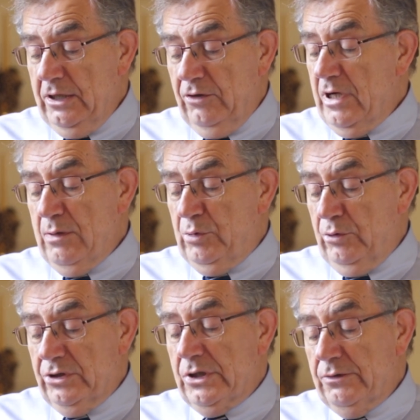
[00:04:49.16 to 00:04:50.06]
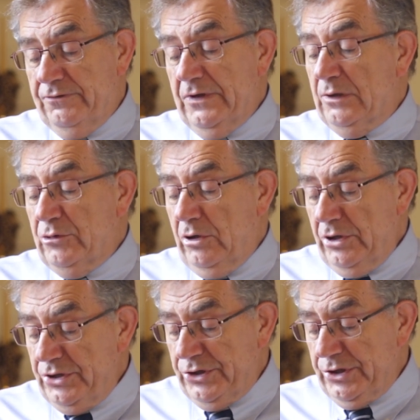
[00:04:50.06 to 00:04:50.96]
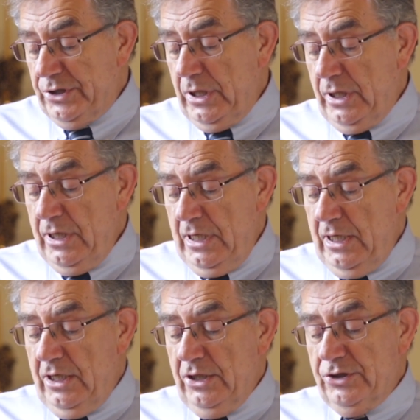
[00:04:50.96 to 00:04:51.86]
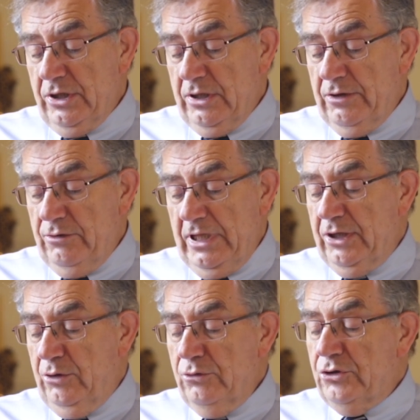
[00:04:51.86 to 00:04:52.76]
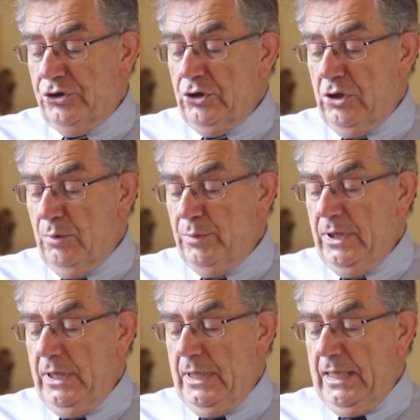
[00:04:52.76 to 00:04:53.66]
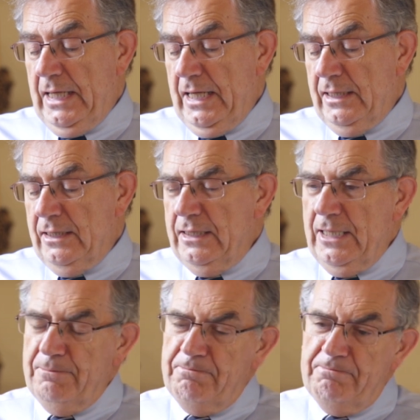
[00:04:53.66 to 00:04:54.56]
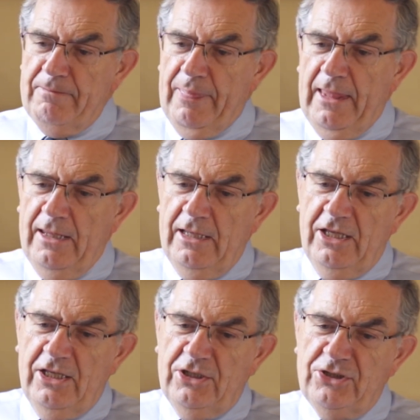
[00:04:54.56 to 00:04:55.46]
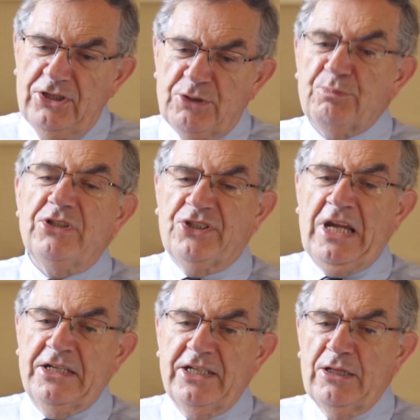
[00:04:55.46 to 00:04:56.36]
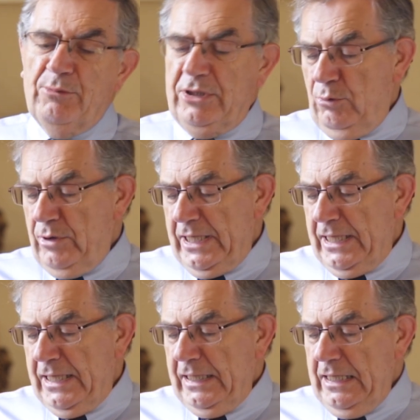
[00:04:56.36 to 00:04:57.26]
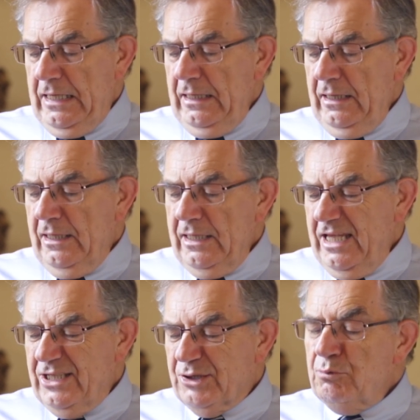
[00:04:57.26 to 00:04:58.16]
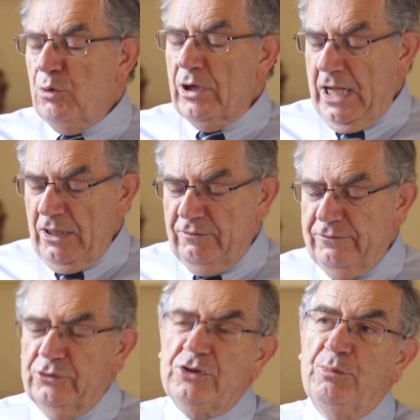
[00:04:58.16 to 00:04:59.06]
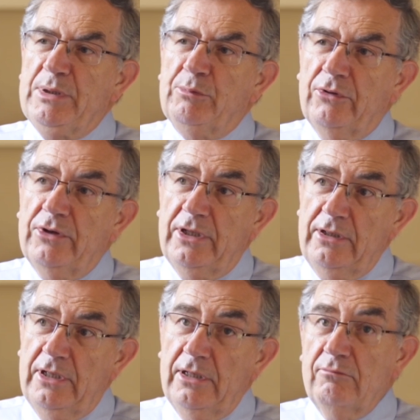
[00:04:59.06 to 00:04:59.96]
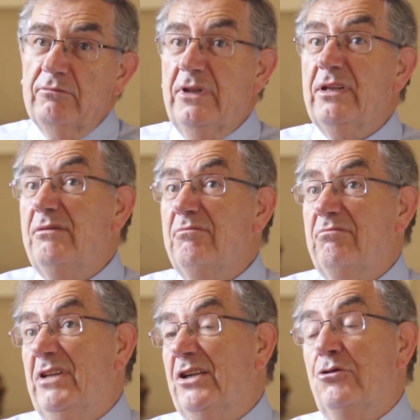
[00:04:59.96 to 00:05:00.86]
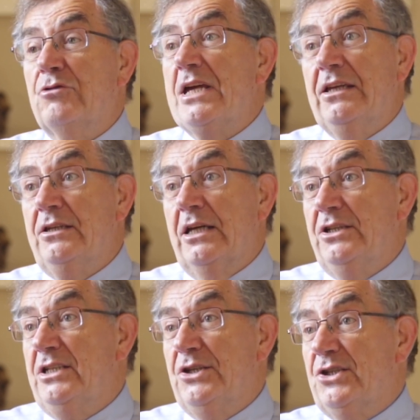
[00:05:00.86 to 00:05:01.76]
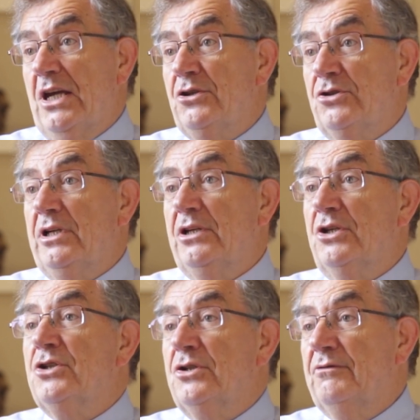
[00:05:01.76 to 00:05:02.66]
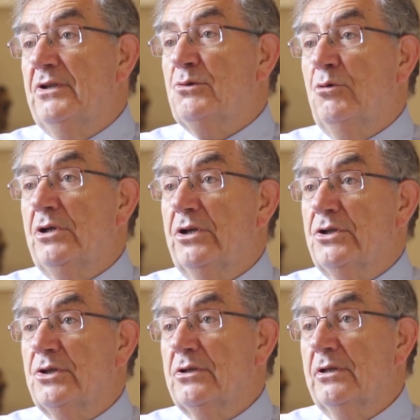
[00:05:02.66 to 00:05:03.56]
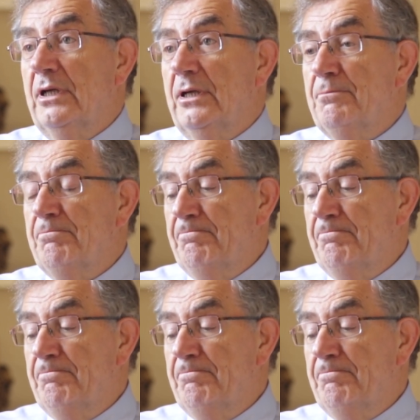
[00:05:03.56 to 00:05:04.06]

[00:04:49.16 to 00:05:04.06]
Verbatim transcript: great books, and Philip Ross uh, has done a really good job in um, just presenting them in a way that is more helpful to people than the, the, the great 19th century edition of his works. Um,